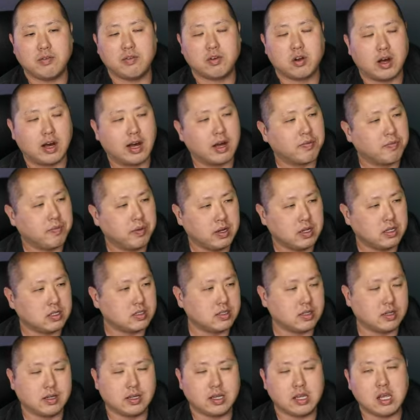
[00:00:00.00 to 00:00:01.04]
Hoffman is
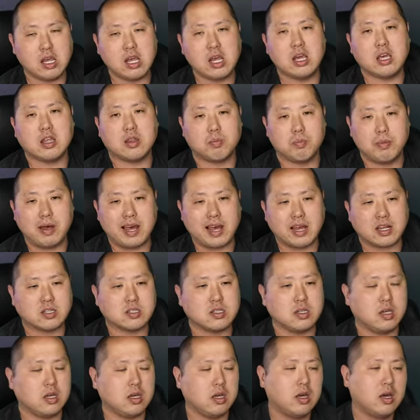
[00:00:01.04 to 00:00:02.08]
a ETH
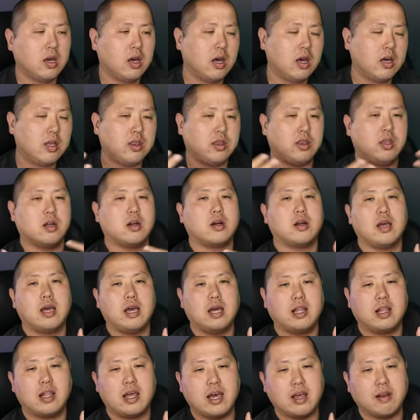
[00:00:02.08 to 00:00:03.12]
maxi. there to
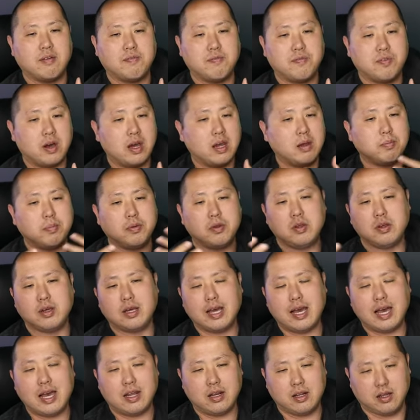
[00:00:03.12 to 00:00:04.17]
headline fight, but you
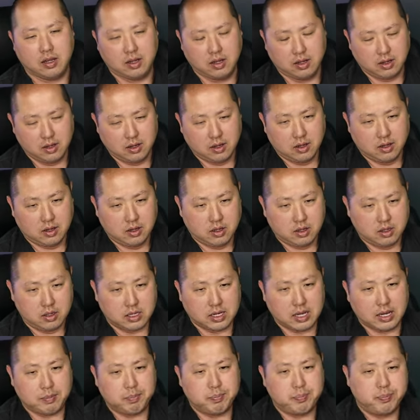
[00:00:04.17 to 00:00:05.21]
got
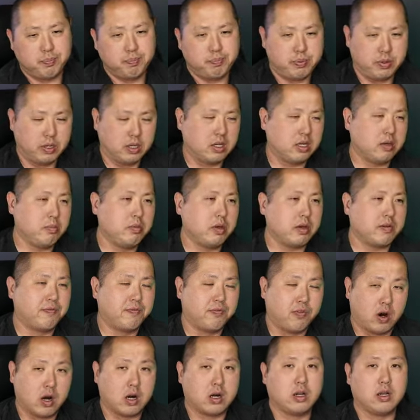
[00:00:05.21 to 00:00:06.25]
Billy
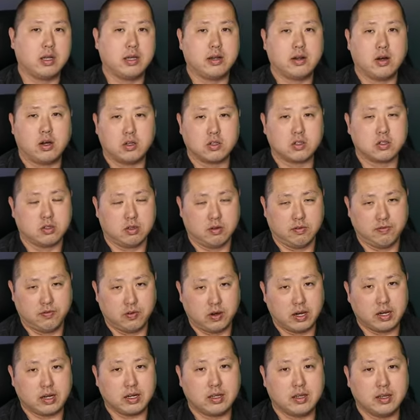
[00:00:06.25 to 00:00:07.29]
McFarland also
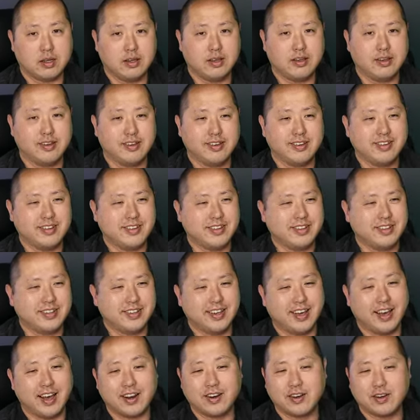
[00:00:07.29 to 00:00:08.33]
fighting.
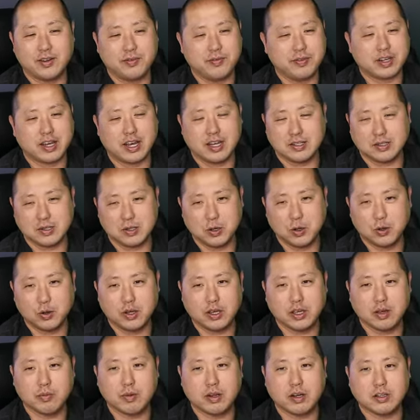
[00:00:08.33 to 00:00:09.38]
I don't know if you guys know
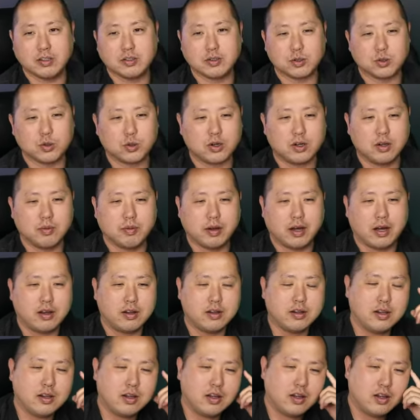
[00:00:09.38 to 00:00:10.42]
him and his story
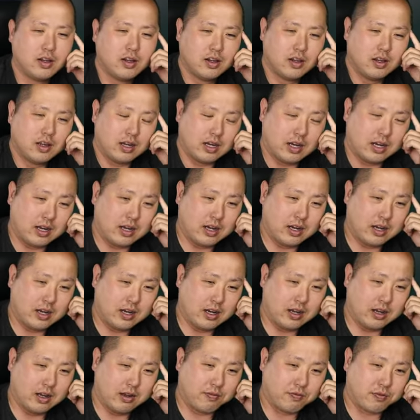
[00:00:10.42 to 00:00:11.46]
about
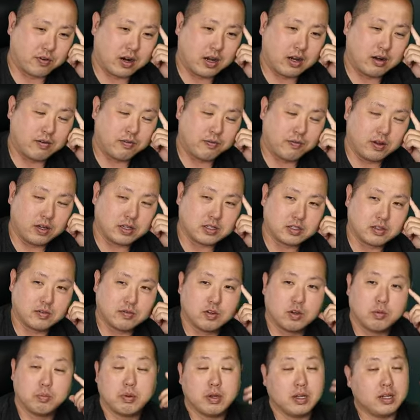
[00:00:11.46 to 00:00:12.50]
Friar
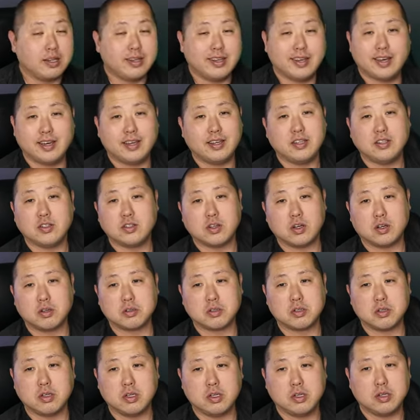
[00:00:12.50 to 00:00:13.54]
Festival, but yeah, he's
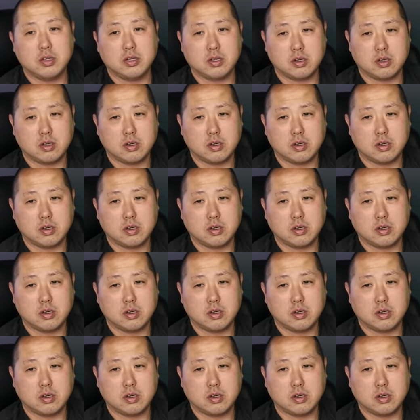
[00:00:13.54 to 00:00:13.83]
also in here,